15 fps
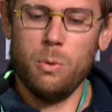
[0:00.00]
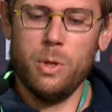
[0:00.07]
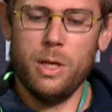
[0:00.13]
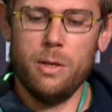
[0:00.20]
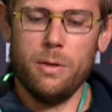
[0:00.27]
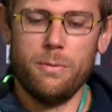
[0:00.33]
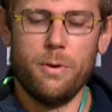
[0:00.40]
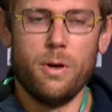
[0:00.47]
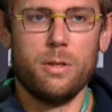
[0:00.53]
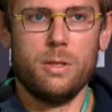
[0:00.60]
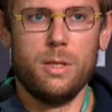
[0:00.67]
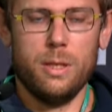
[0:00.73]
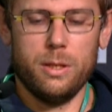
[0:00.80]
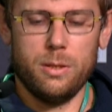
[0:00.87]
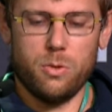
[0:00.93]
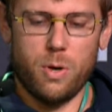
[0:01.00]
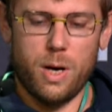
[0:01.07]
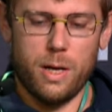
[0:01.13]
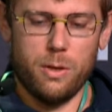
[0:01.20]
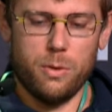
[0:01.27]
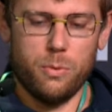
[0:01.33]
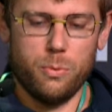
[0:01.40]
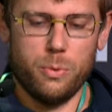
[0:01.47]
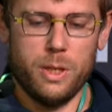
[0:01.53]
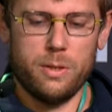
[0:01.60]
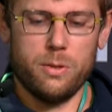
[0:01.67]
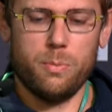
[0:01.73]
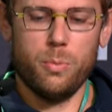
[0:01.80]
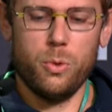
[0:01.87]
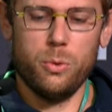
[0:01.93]
We firstly tried
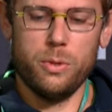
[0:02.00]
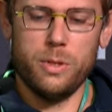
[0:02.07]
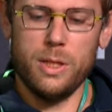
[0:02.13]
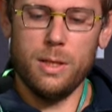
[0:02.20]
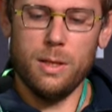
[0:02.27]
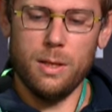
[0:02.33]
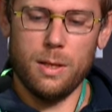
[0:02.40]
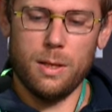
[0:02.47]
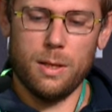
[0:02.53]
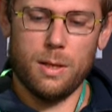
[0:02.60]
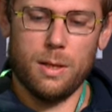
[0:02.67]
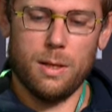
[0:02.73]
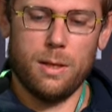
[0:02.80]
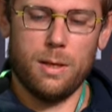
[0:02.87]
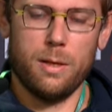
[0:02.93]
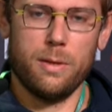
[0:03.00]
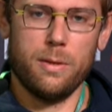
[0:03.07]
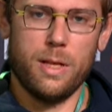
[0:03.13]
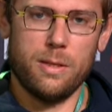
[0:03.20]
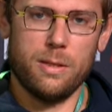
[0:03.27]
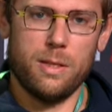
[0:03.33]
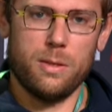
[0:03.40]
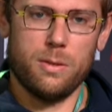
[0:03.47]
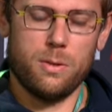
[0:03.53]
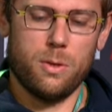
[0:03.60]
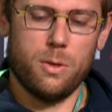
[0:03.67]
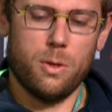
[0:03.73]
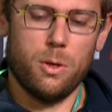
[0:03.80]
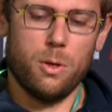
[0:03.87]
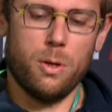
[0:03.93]
with BlueZ, that is
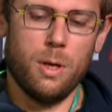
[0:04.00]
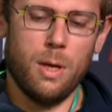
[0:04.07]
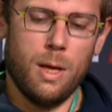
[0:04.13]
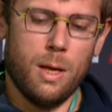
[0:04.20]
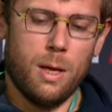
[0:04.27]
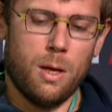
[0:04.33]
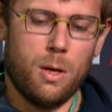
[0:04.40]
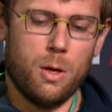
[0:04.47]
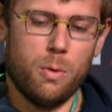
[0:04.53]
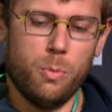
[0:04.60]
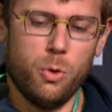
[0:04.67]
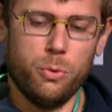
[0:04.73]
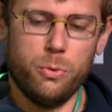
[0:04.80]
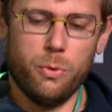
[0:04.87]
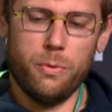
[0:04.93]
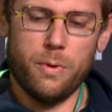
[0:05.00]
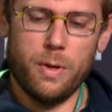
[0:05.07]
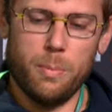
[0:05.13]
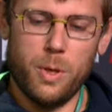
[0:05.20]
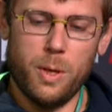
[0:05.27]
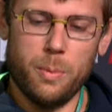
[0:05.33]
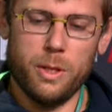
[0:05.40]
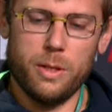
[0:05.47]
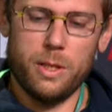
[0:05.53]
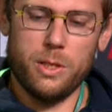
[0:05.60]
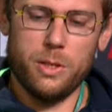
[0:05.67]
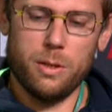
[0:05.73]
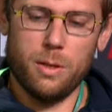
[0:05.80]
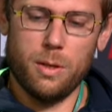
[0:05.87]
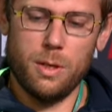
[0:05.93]
a Bluetooth
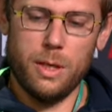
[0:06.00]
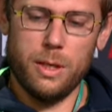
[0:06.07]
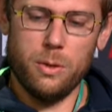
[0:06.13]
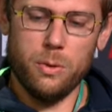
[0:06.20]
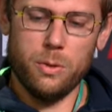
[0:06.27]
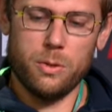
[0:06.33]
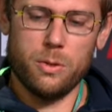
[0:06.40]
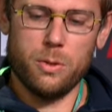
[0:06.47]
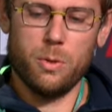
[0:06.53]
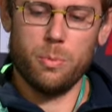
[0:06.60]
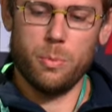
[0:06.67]
implementation on Linux,